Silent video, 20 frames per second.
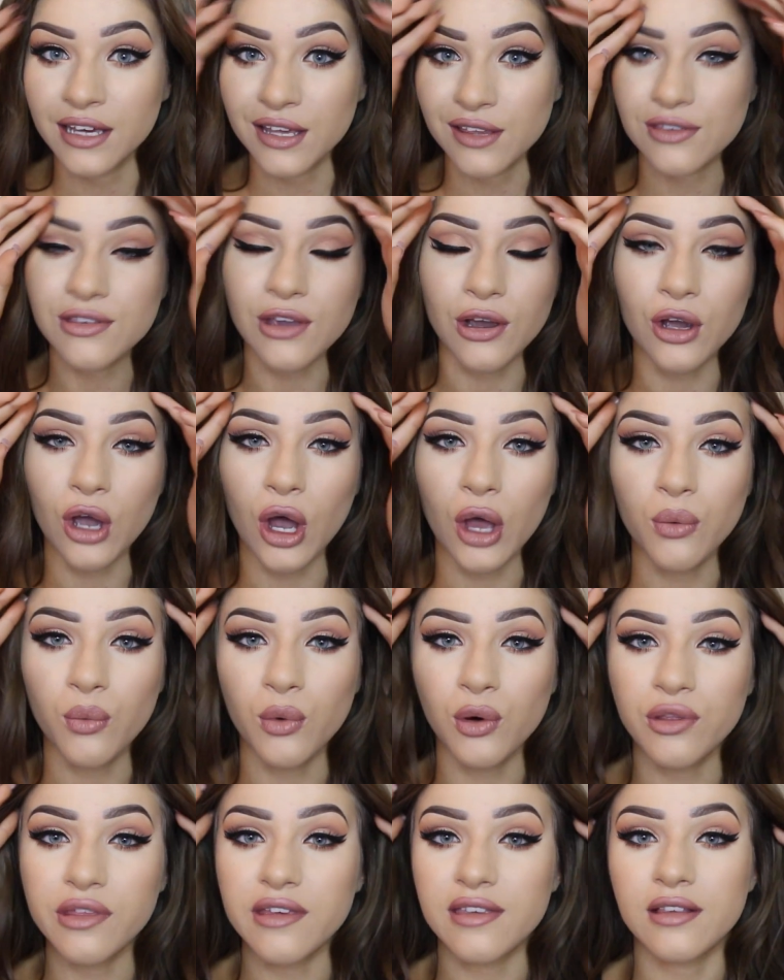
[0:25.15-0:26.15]
So I
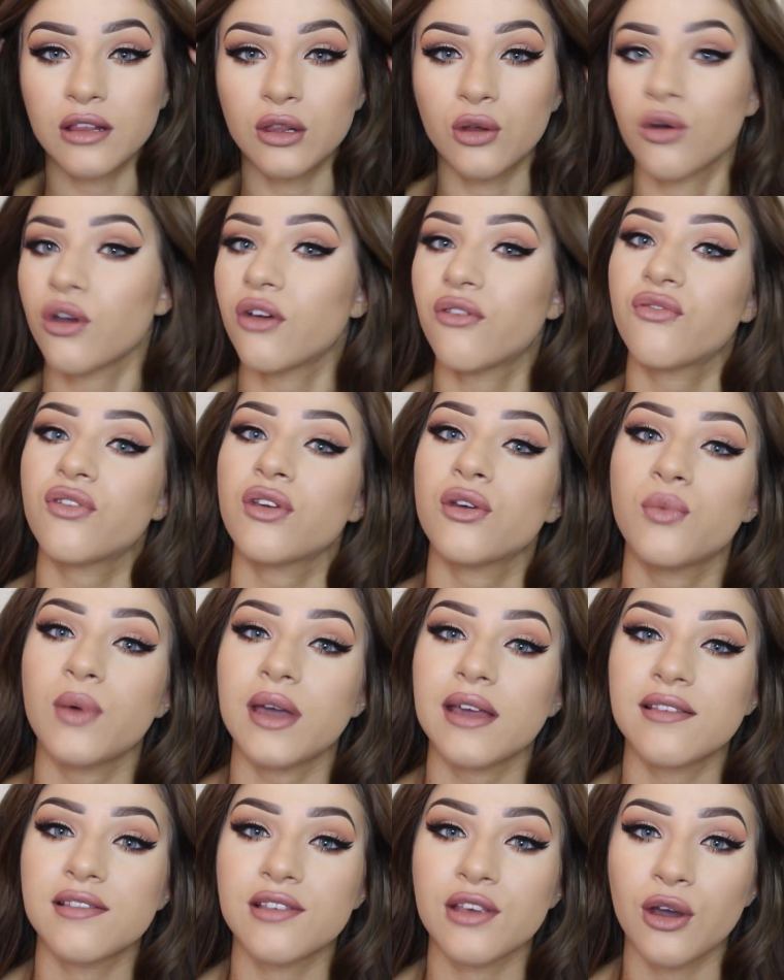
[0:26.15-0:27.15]
wore this look a few
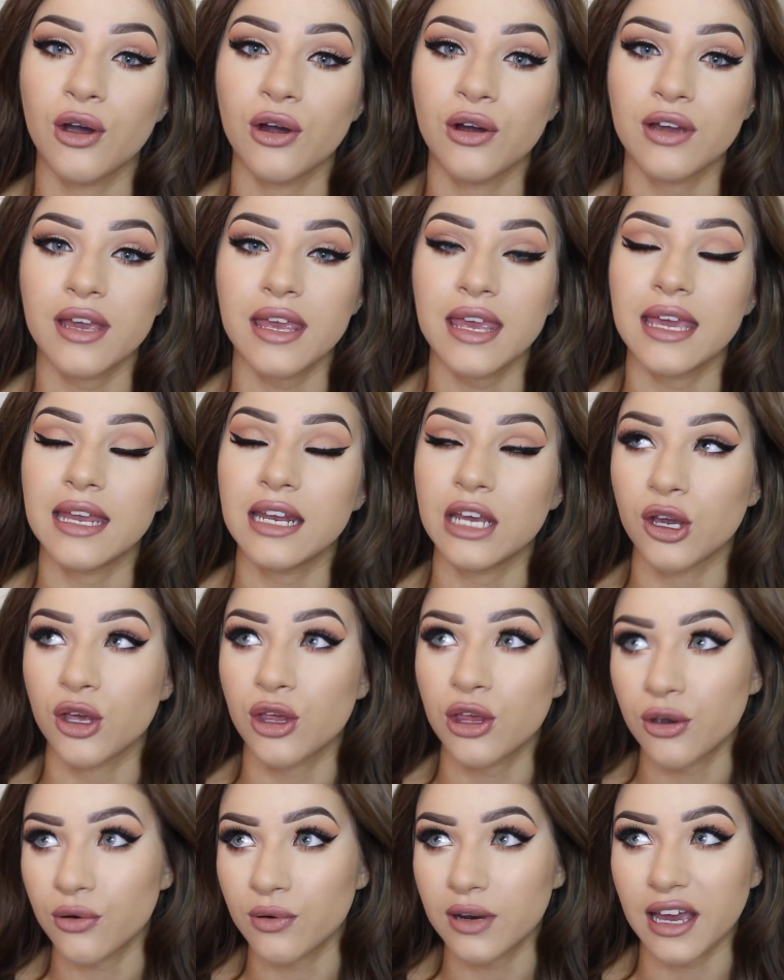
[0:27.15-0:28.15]
weeks ago in a
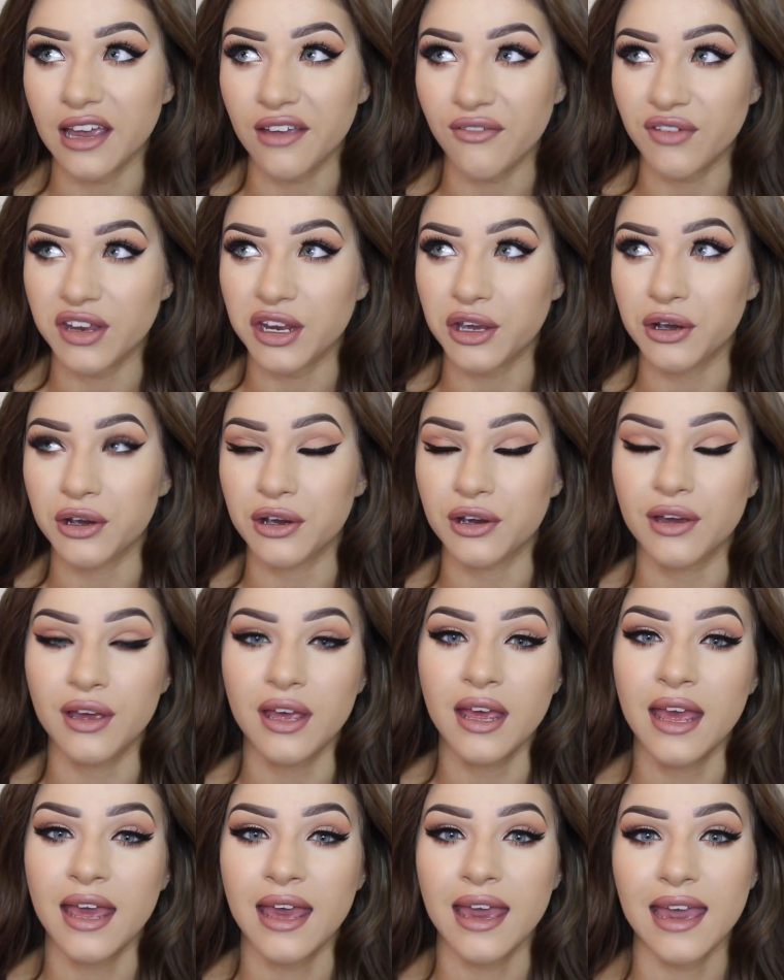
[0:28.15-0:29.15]
Q&A video,
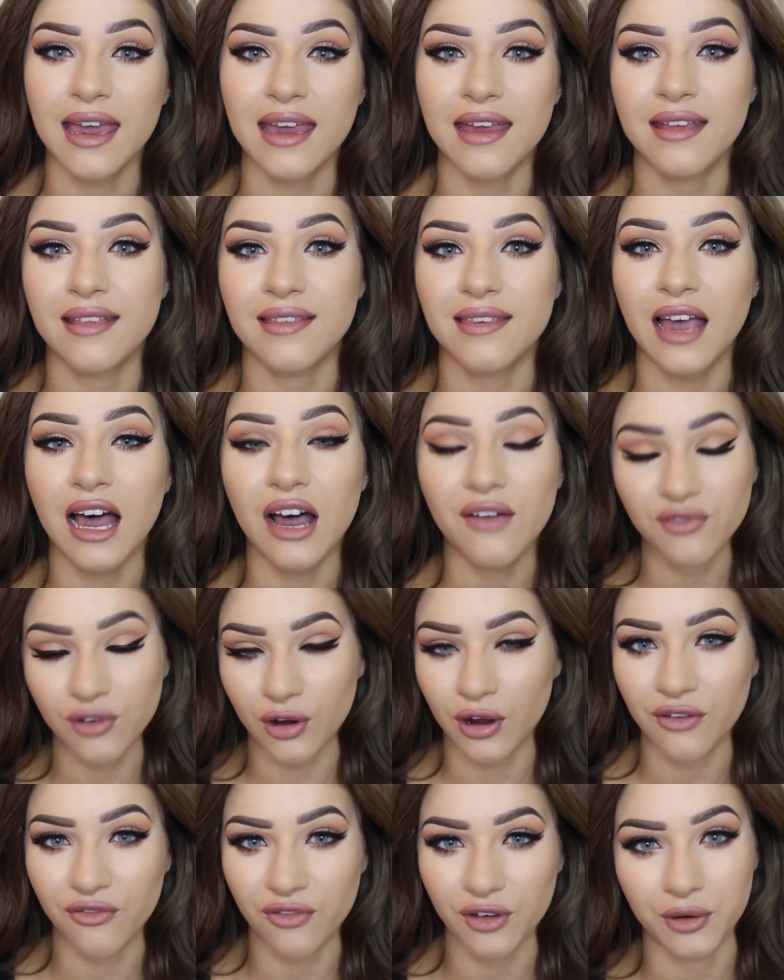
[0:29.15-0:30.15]
and after
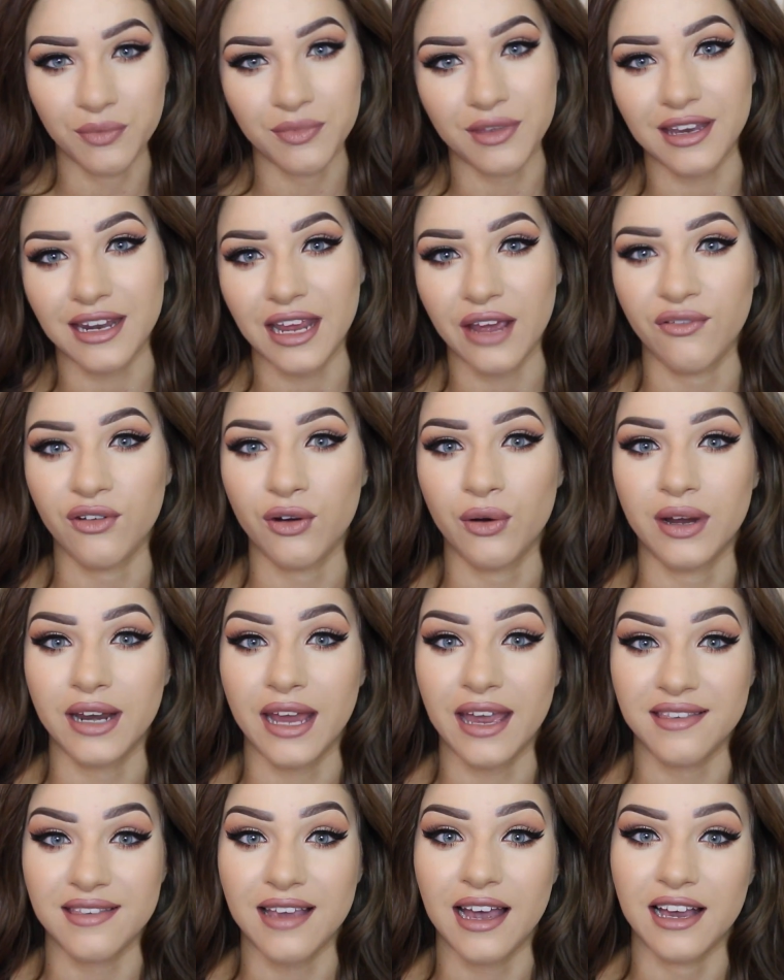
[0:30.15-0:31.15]
I filmed it everyone
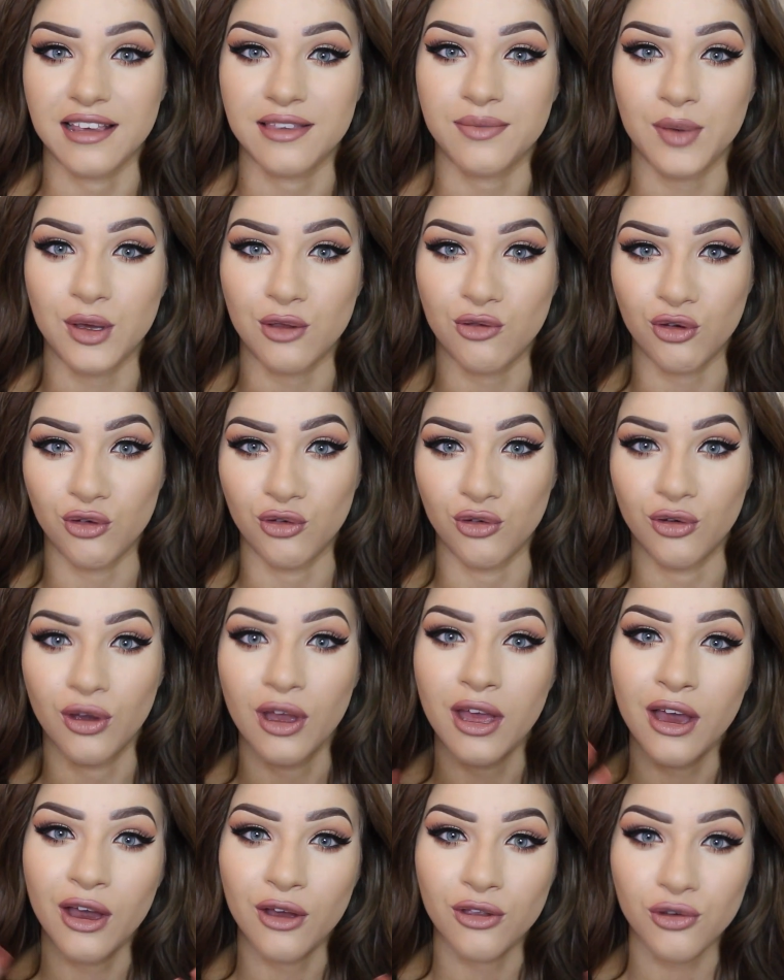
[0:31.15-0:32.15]
has asked me to
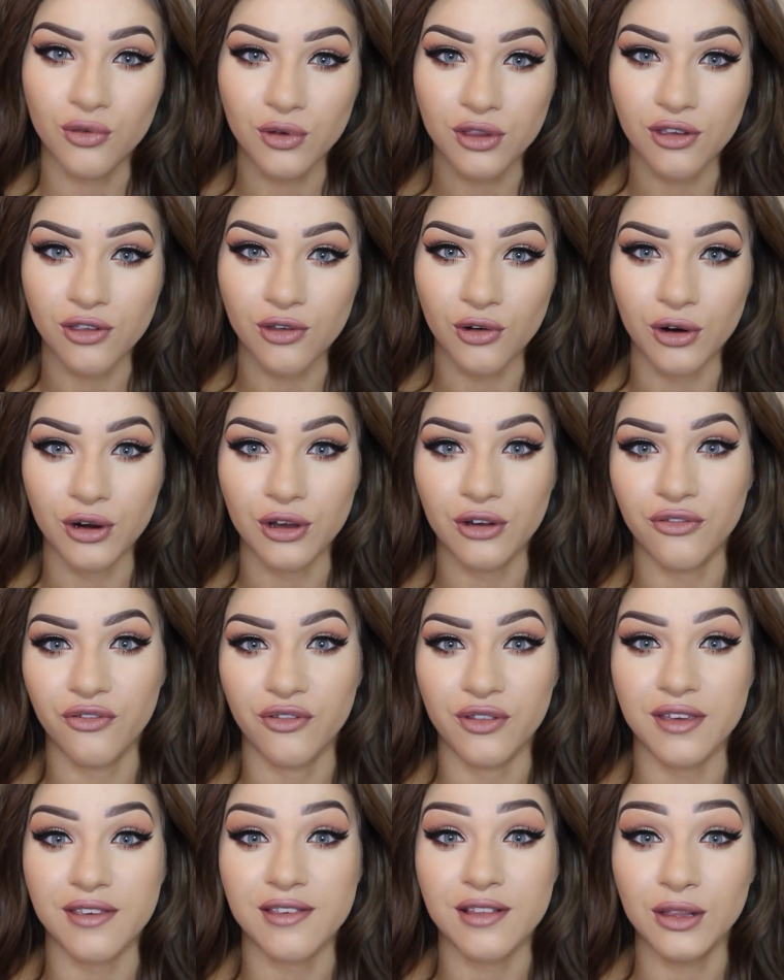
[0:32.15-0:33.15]
do a tutorial for
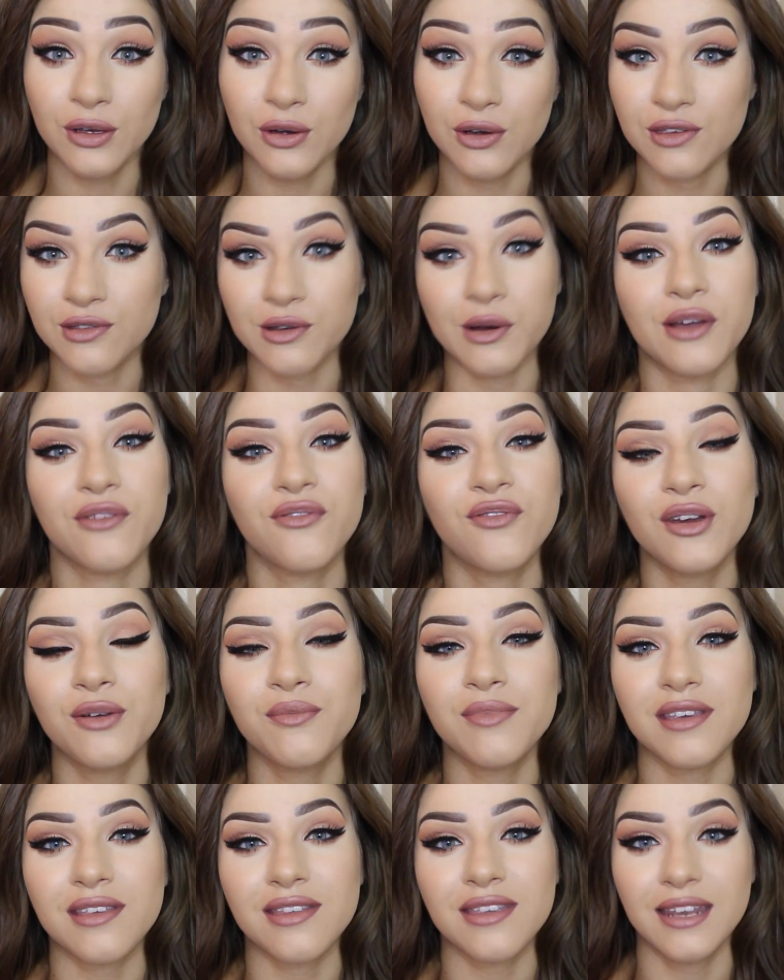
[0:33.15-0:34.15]
this look, so I
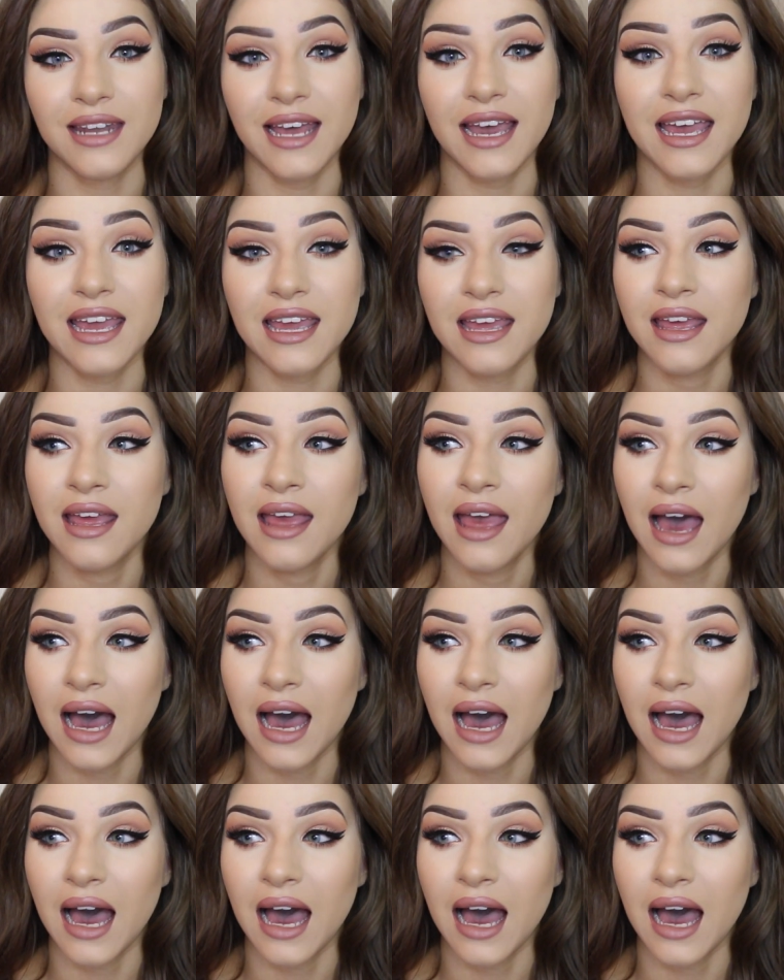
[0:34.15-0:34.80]
filmed it today.